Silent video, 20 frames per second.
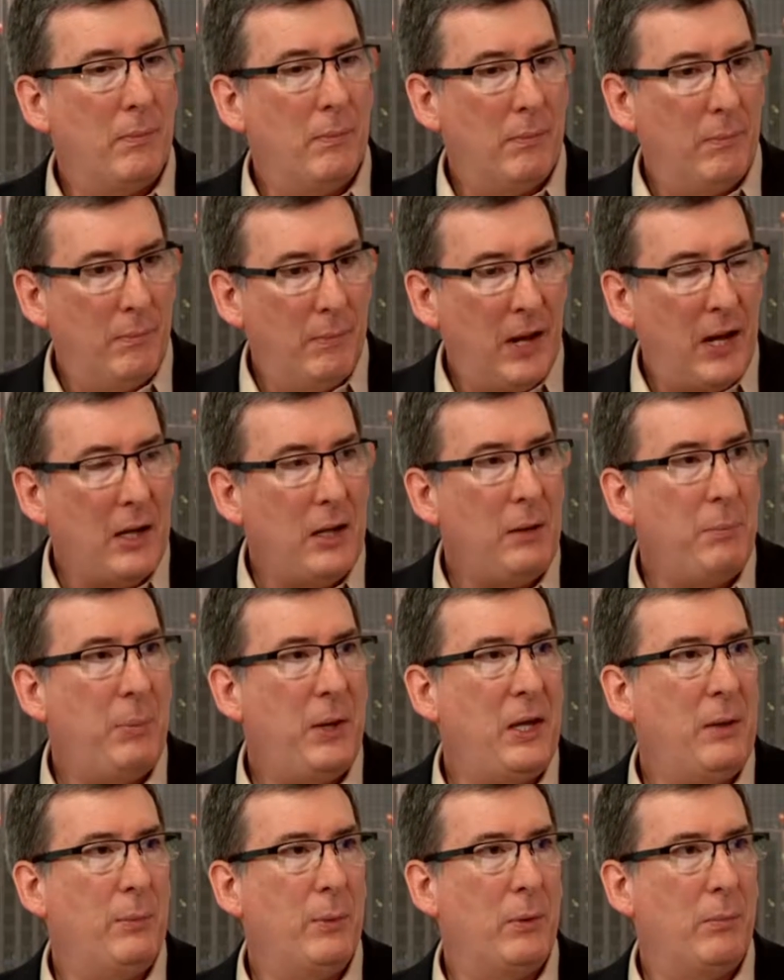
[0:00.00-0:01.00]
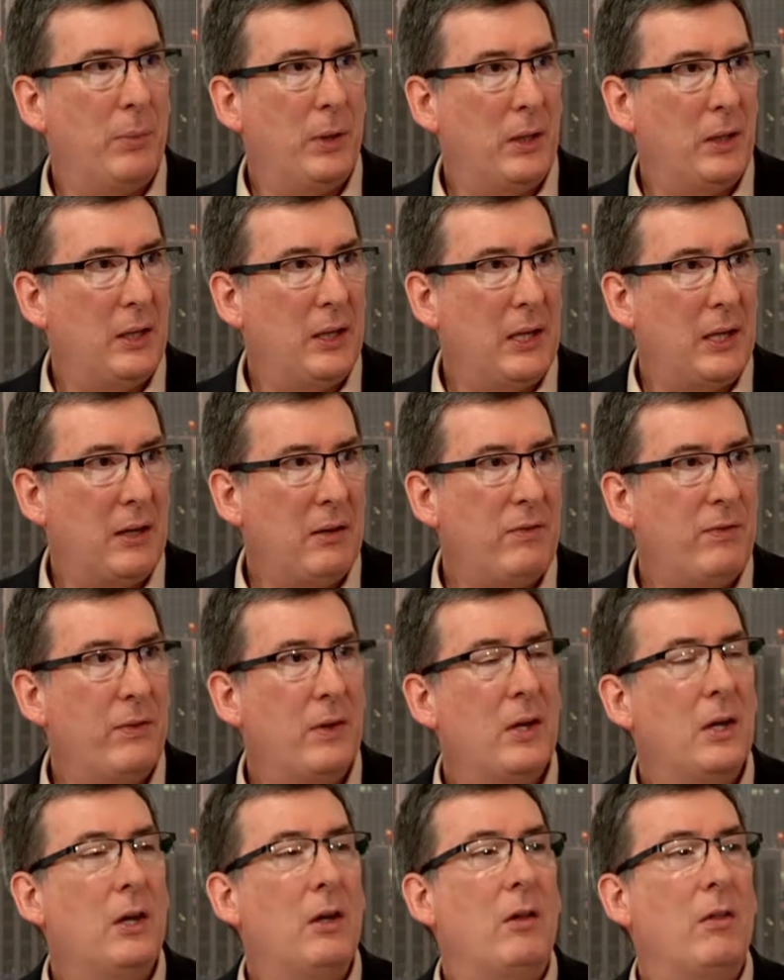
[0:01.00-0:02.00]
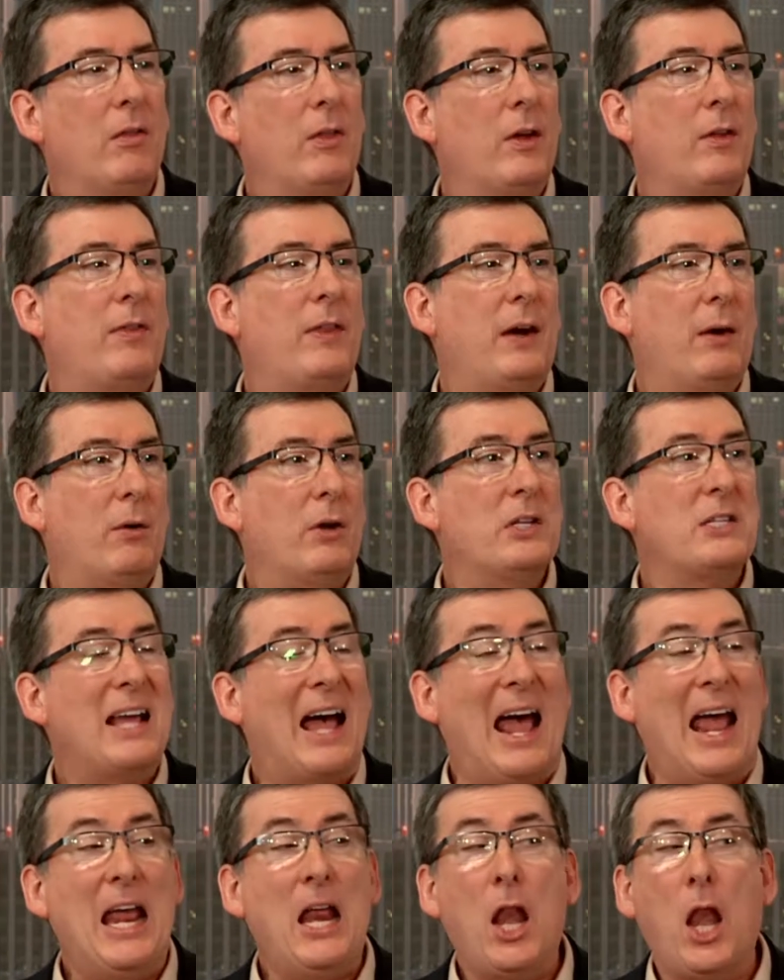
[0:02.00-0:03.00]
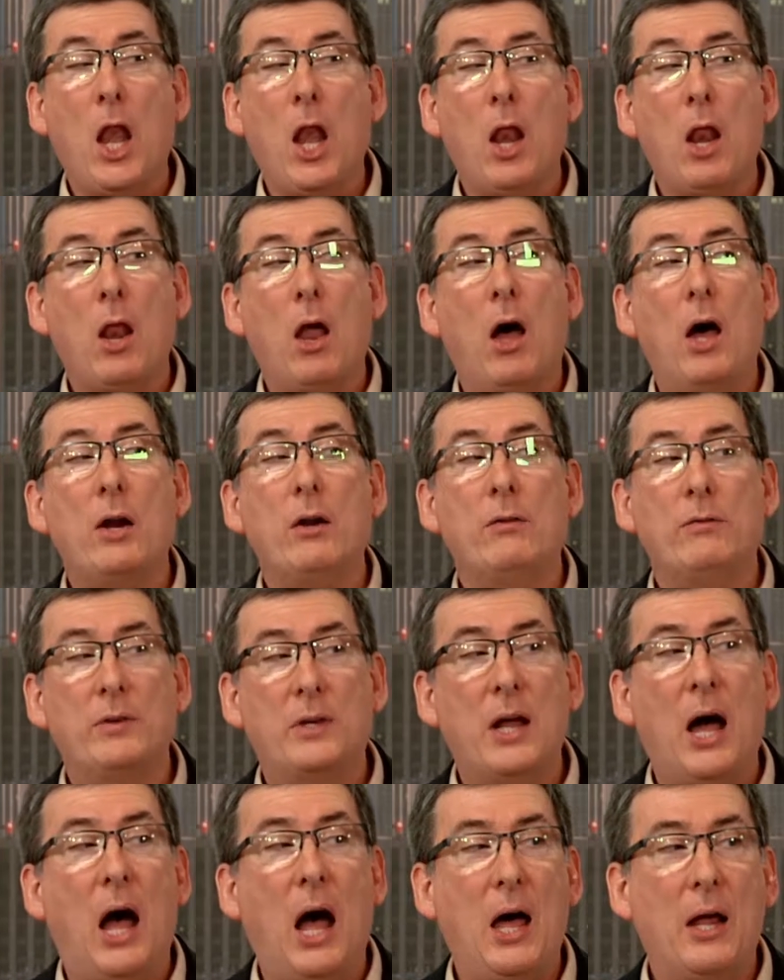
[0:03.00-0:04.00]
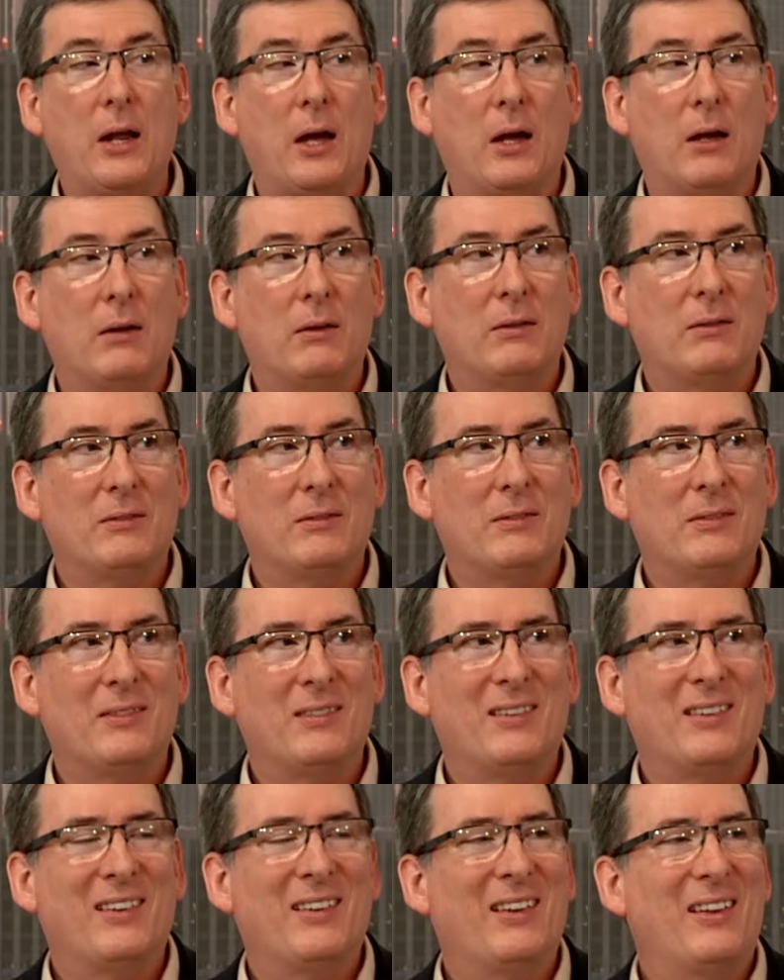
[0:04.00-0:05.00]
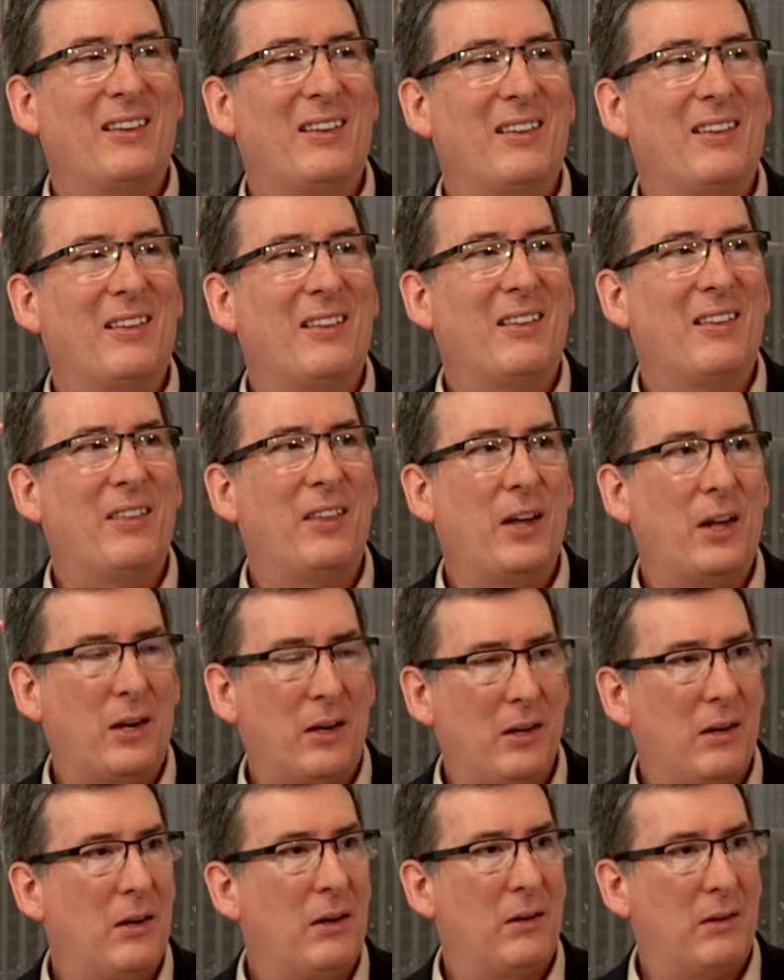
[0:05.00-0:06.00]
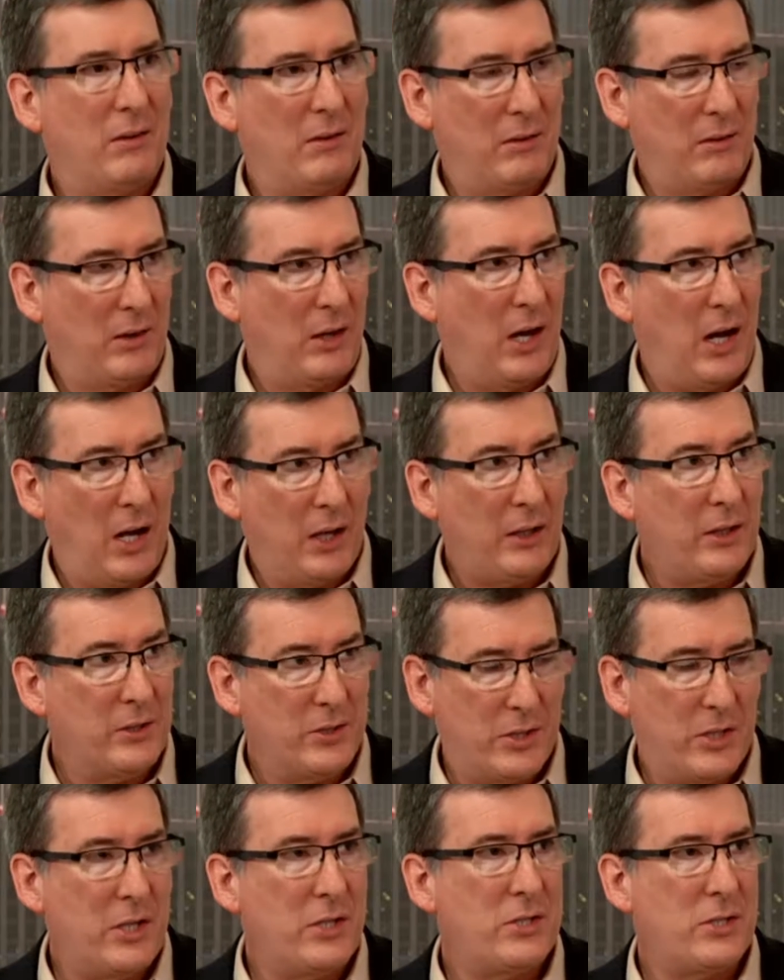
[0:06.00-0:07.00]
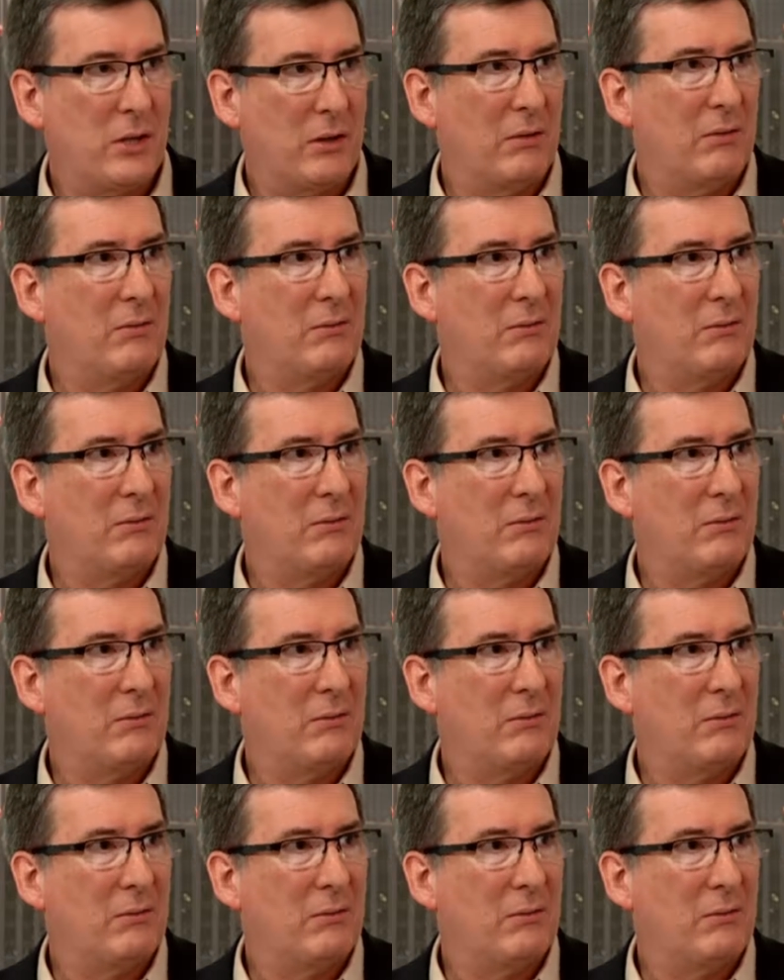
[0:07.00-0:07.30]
many people believe that there is a lot of data that are consistent